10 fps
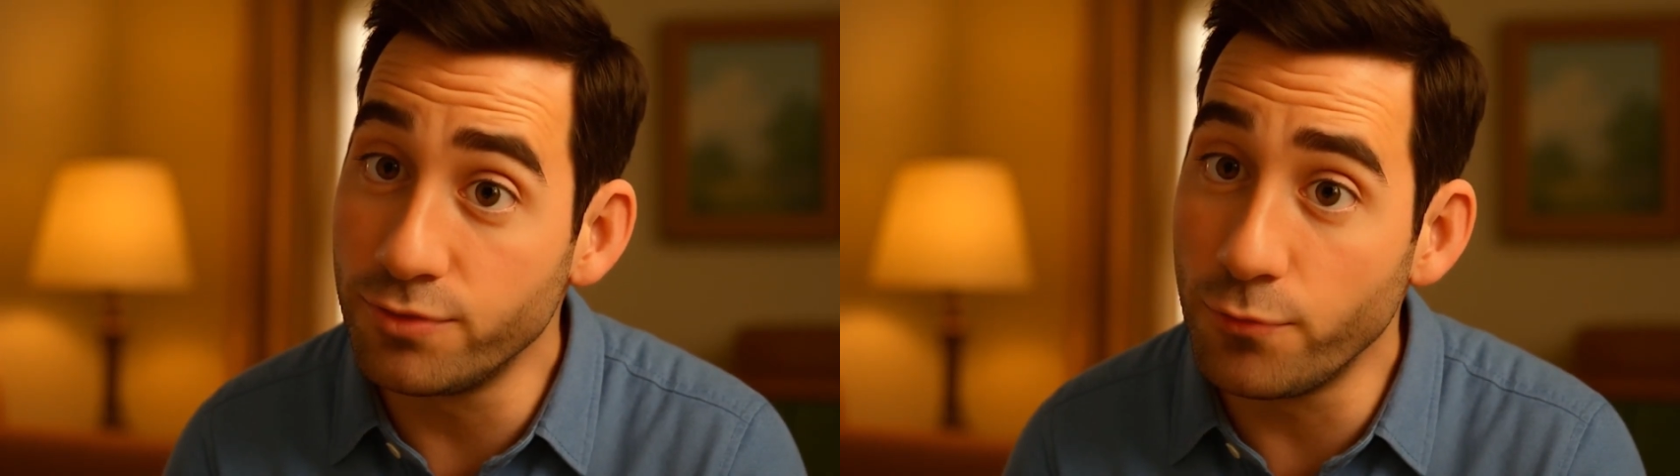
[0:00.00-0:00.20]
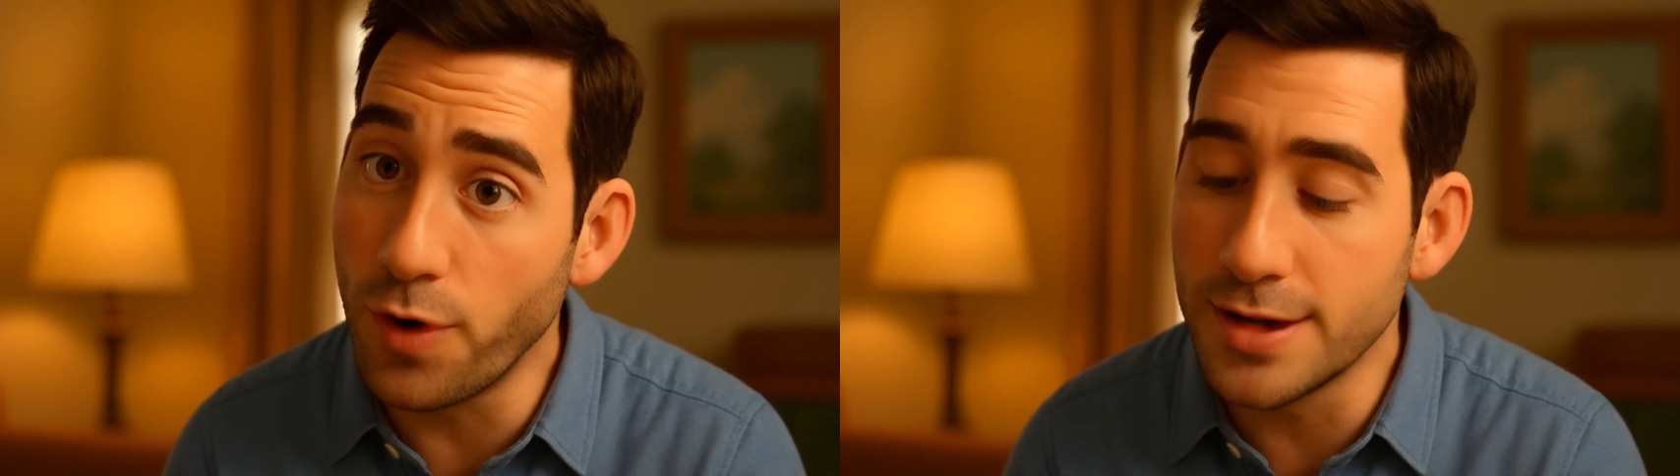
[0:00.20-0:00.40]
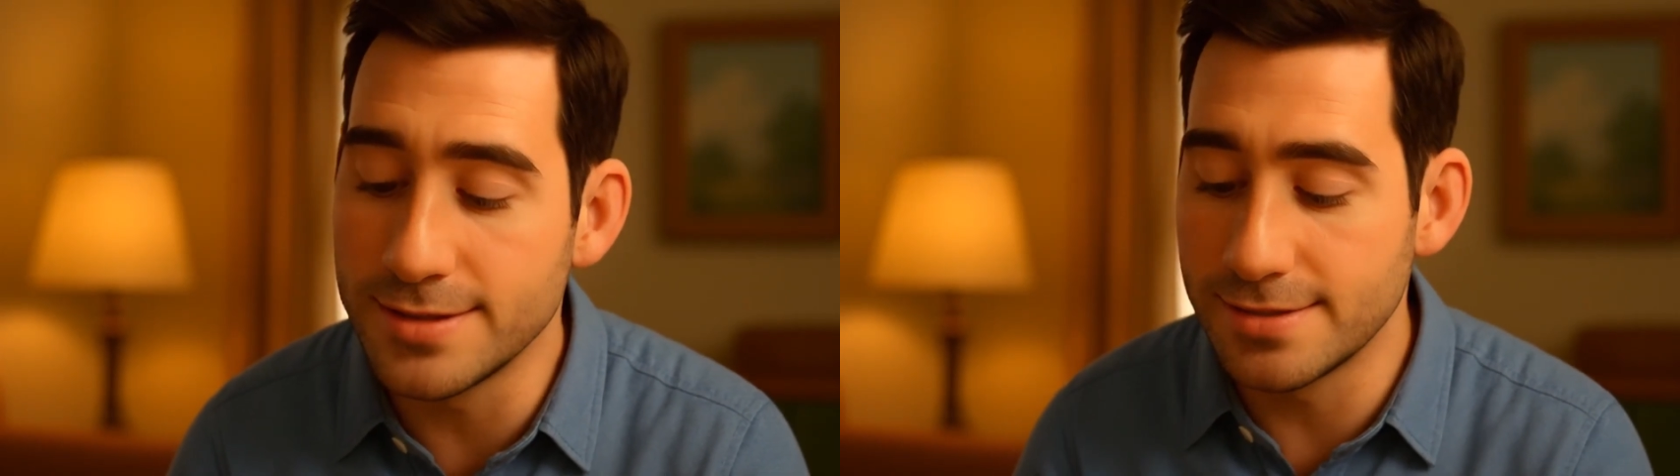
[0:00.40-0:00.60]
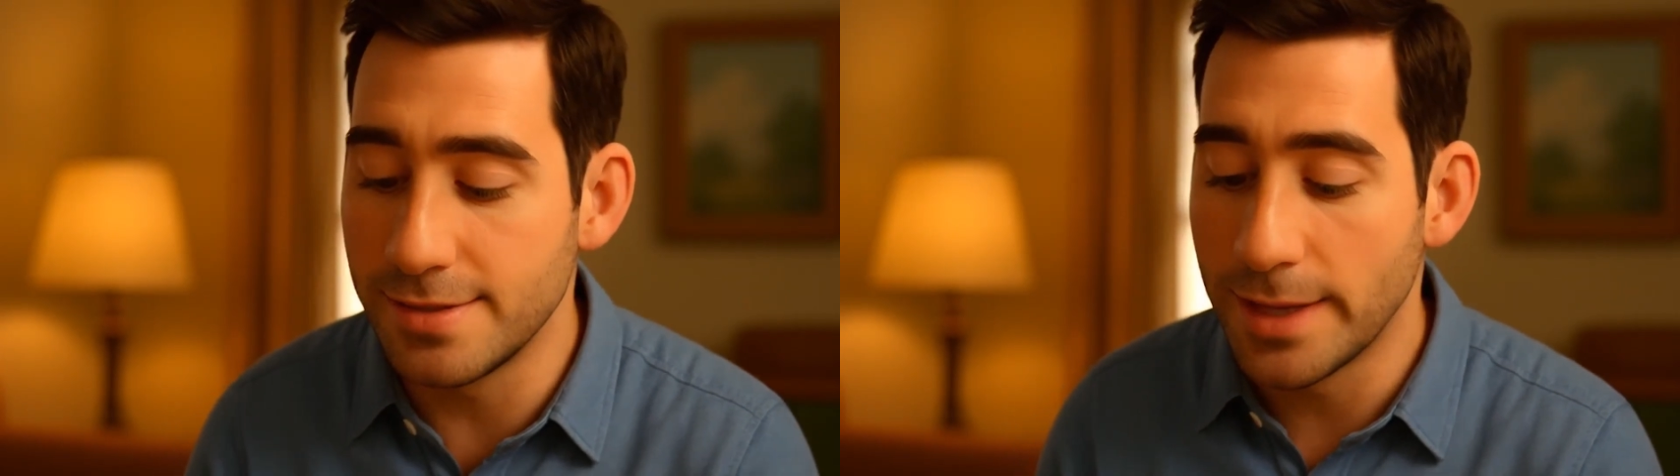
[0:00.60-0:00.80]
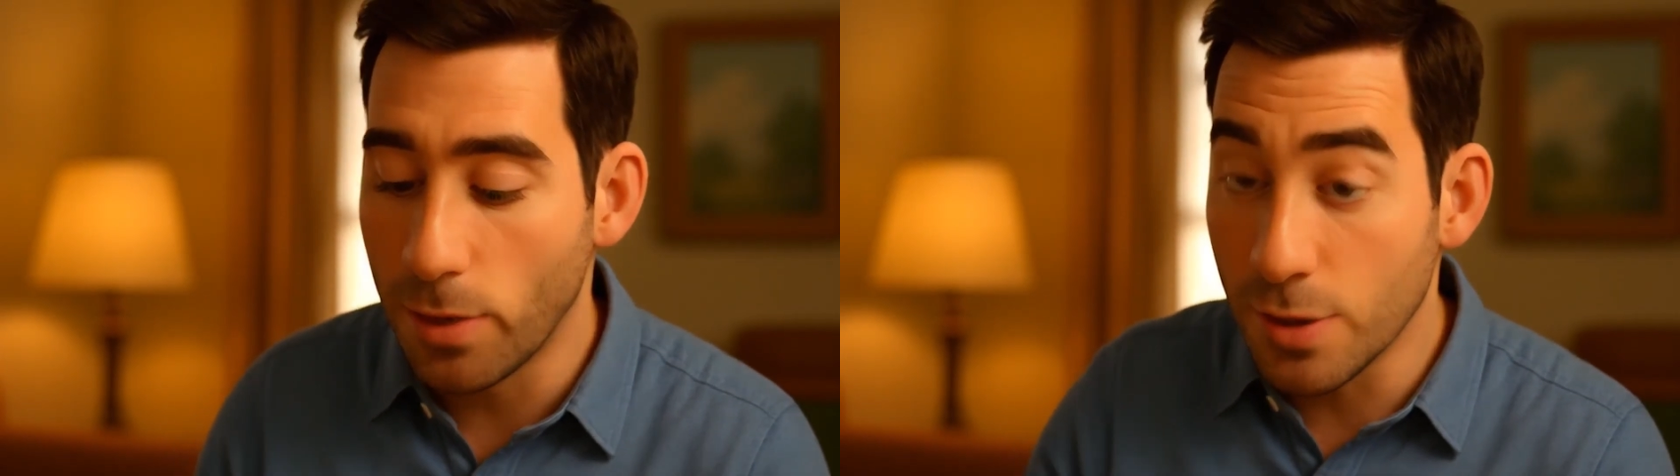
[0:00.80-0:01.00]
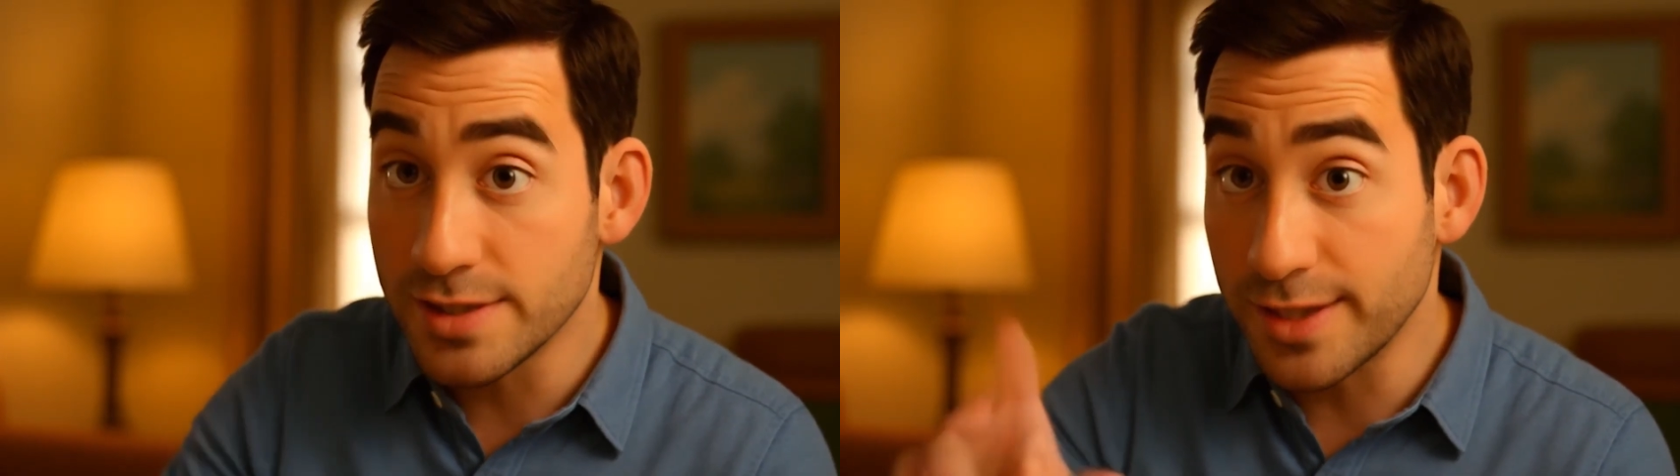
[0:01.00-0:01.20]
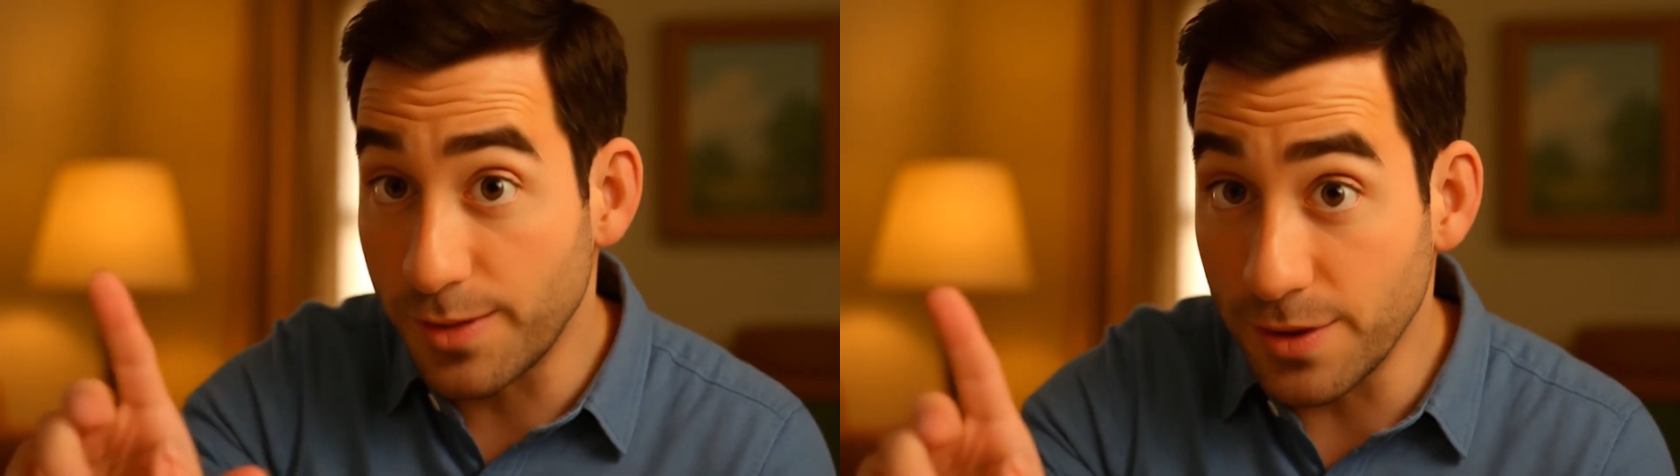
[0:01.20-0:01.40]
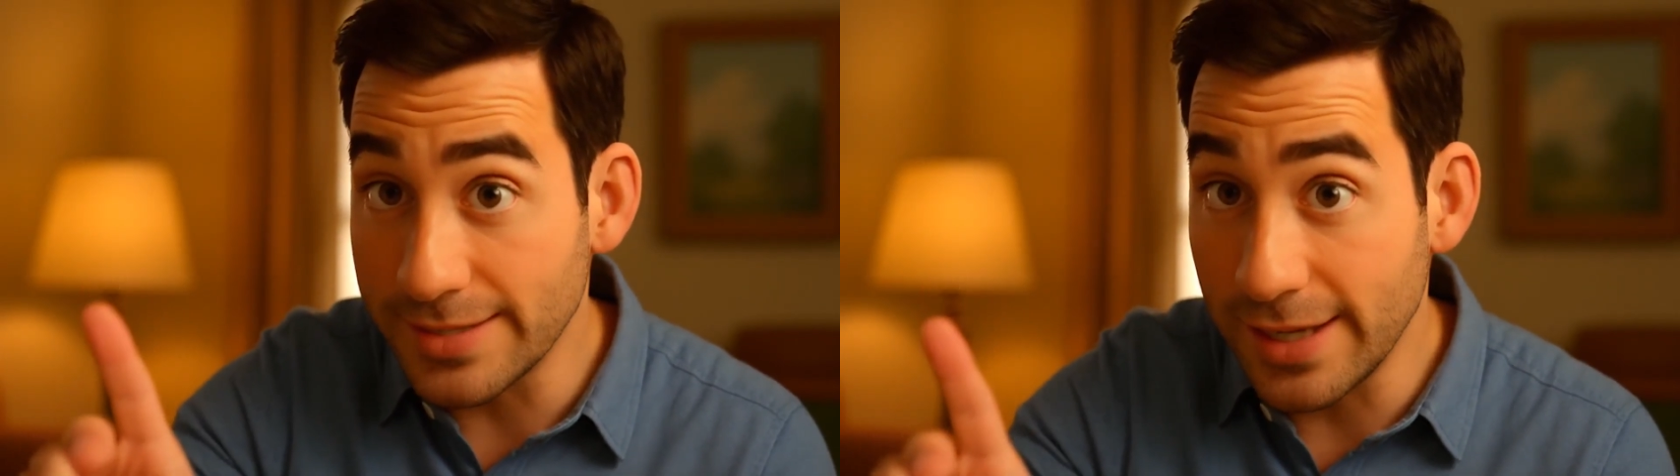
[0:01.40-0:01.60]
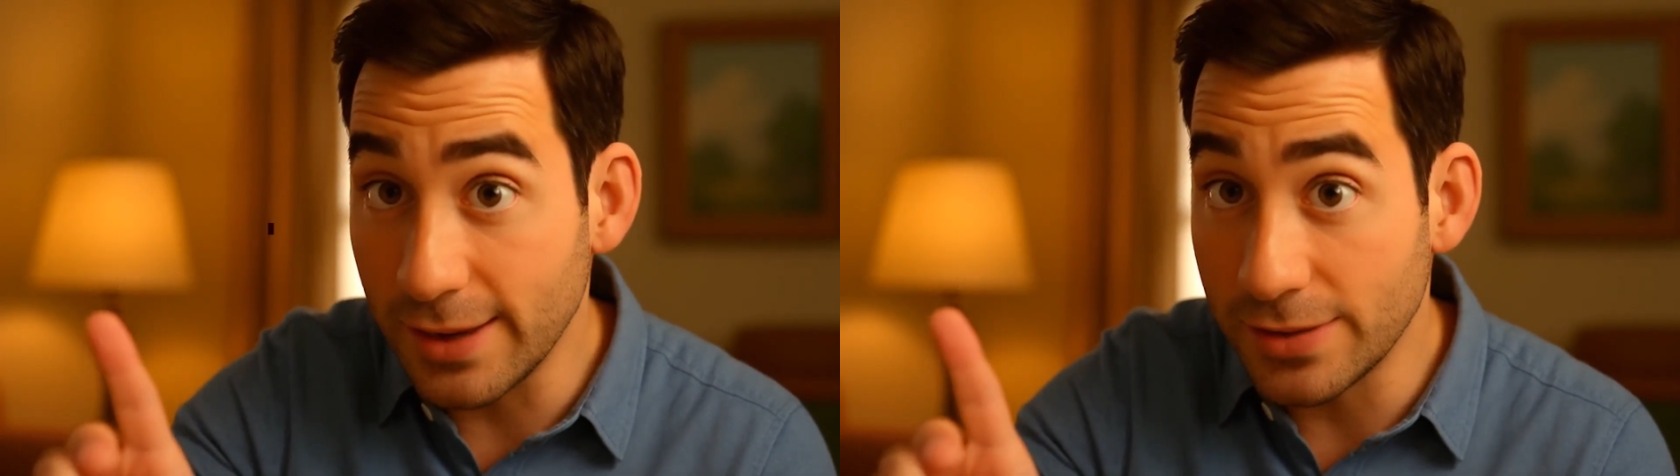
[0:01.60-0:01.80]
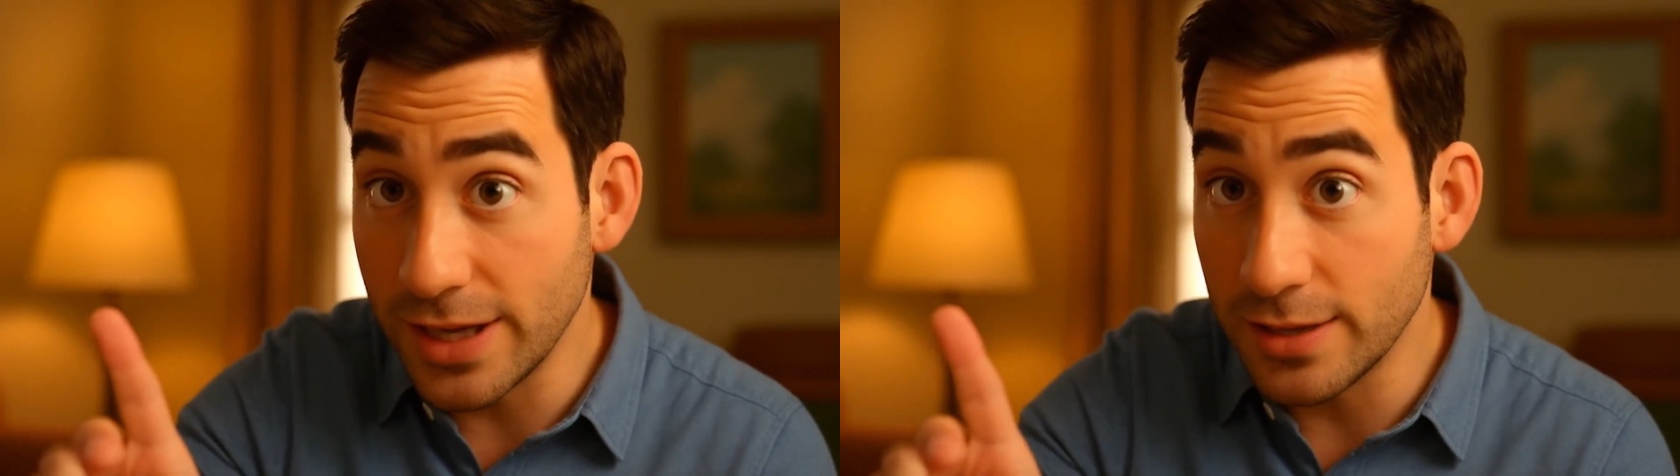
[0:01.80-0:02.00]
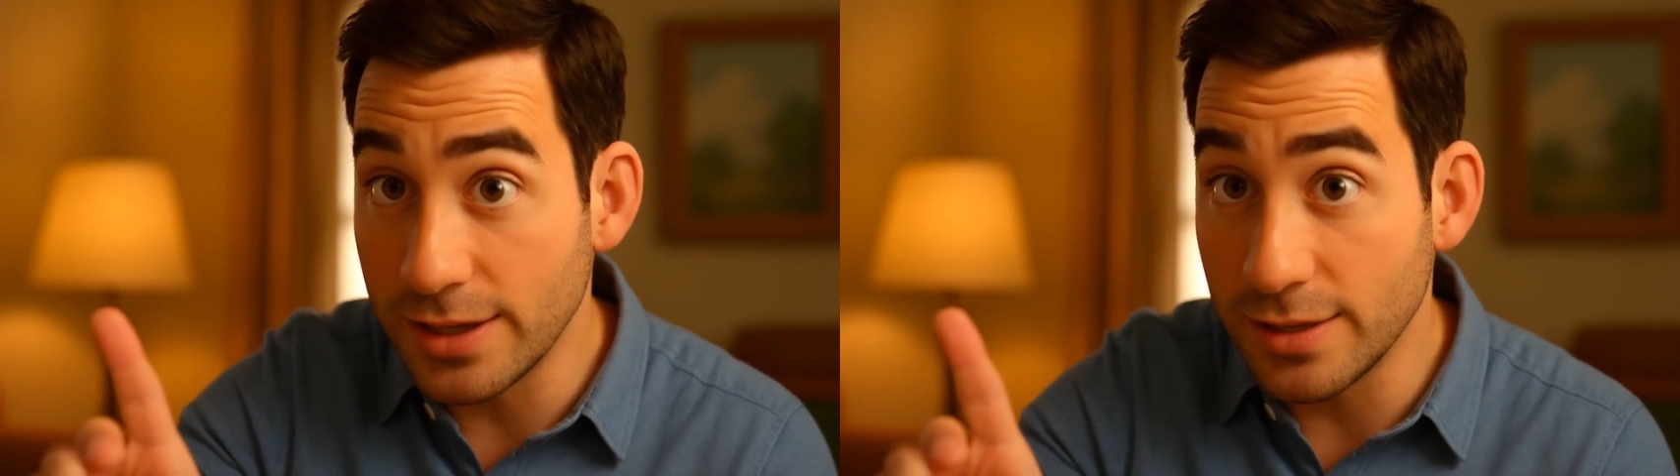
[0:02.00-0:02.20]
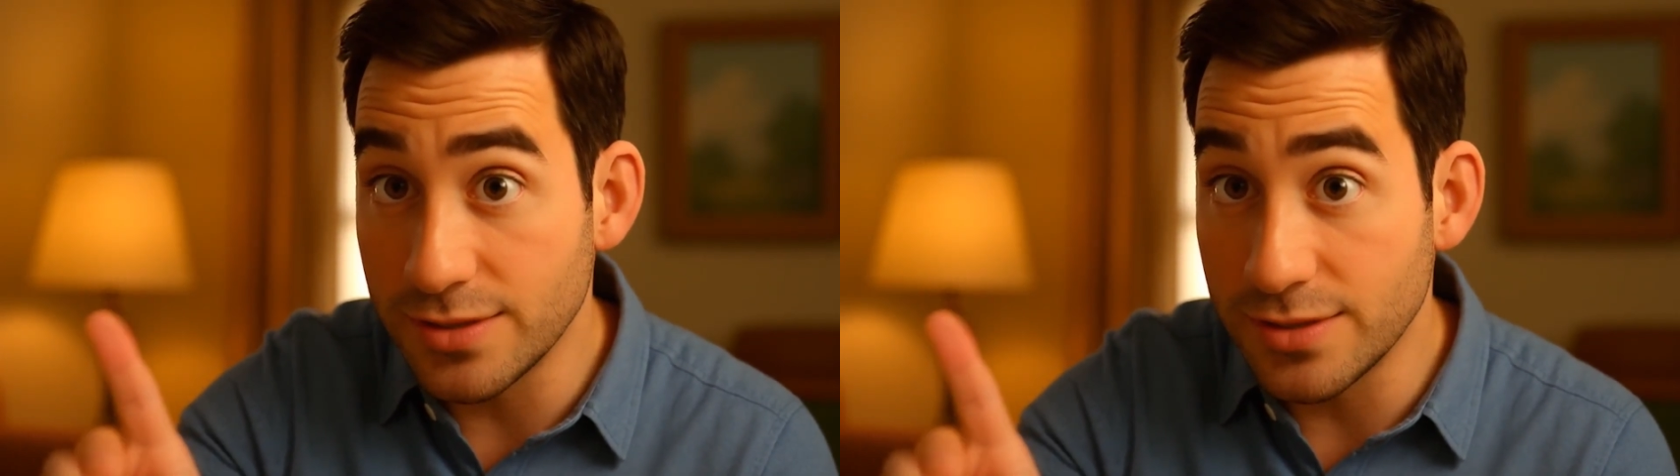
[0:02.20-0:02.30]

brand new with you. An easy way to tell